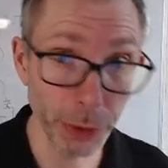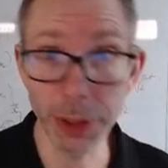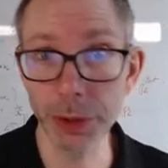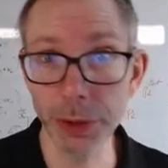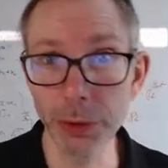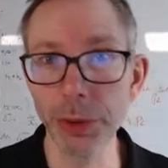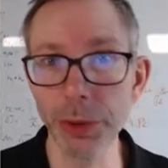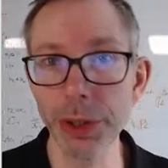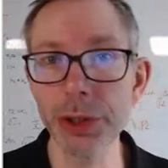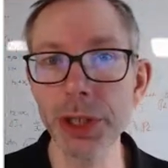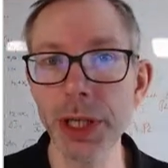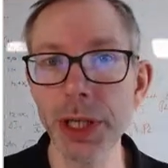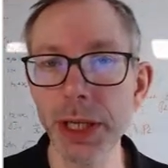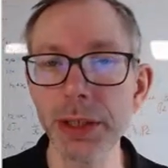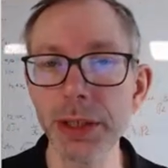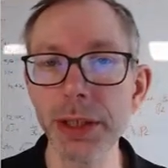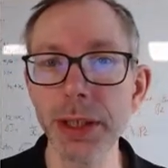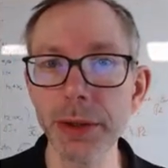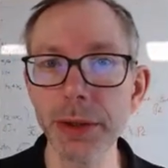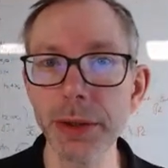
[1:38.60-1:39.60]

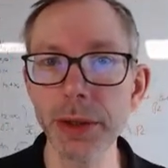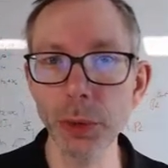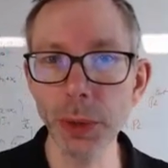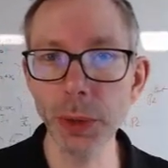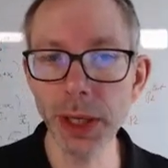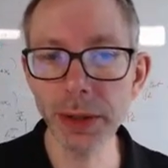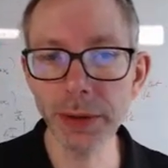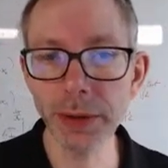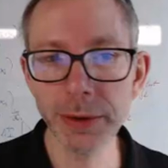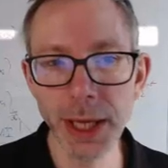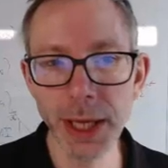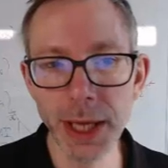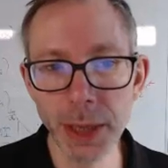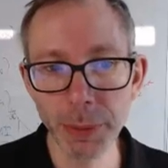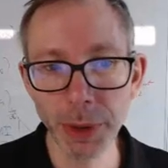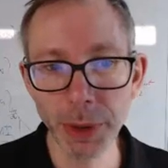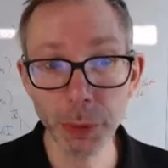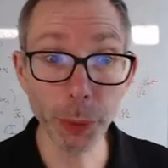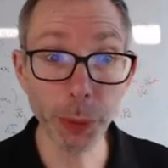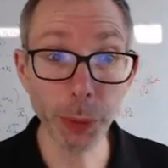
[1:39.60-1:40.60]
originated in the US,
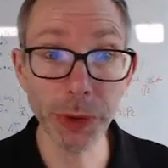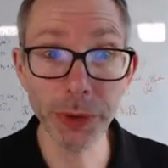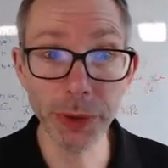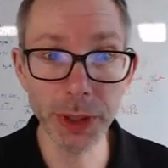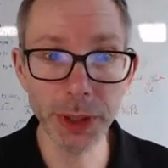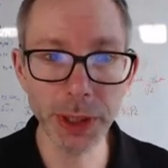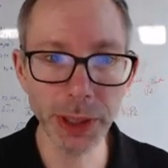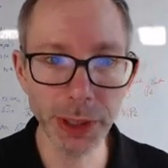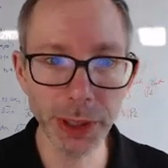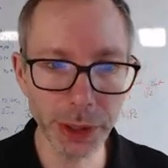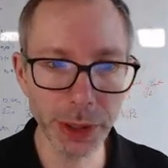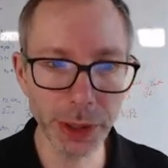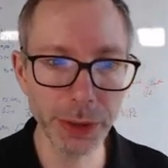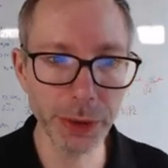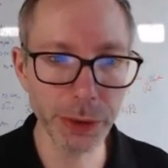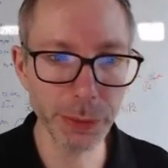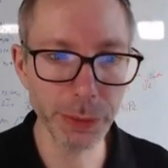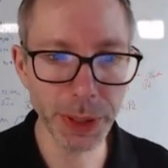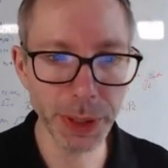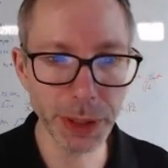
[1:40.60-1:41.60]
but what we see clearly in
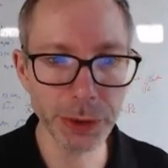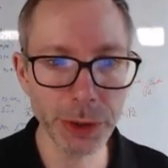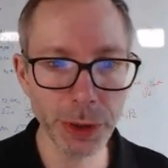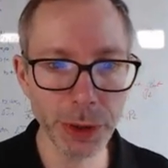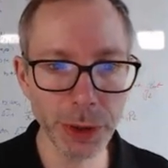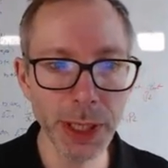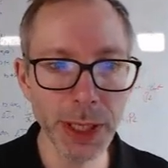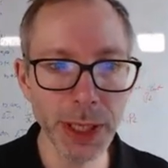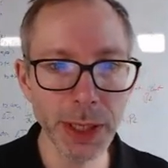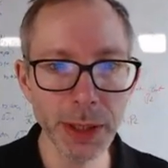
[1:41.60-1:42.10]
this picture